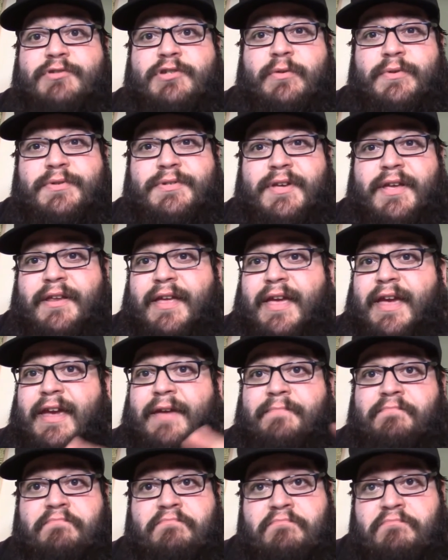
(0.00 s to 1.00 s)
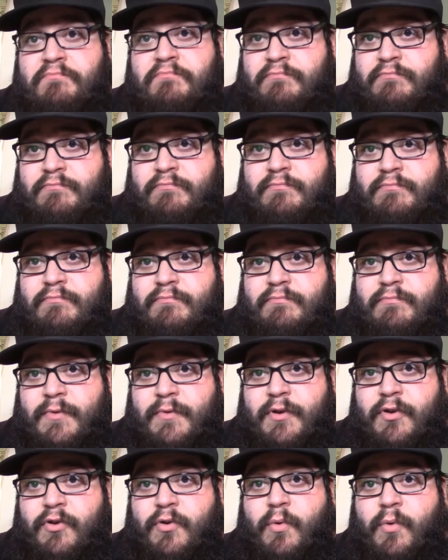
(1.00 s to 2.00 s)
So we said, "Hey,
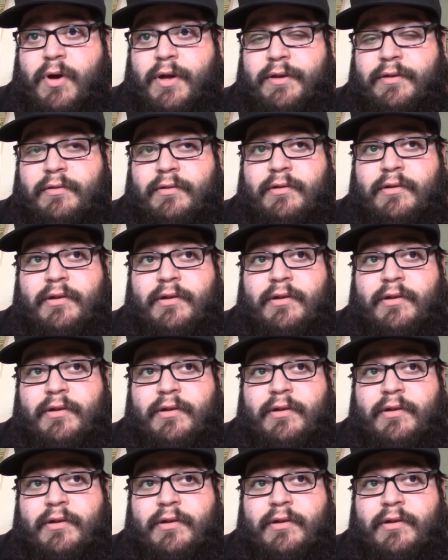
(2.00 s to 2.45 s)
you know what?